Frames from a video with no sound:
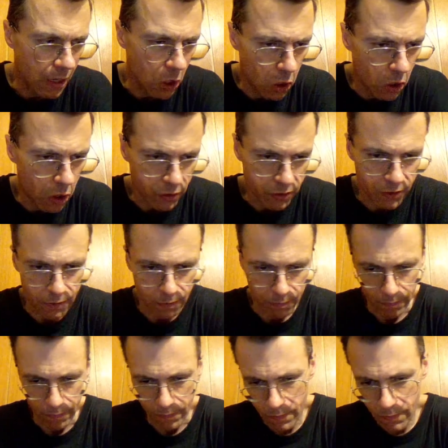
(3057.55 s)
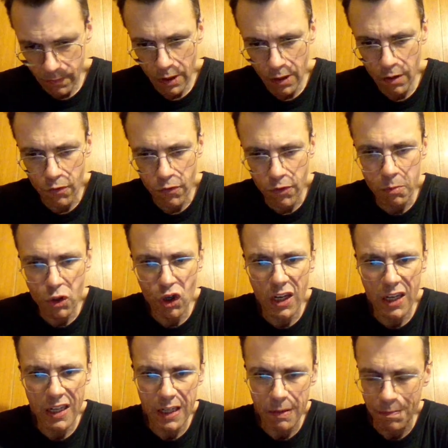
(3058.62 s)
locks from
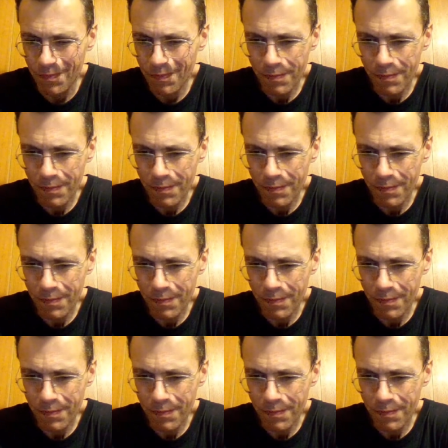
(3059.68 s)
China,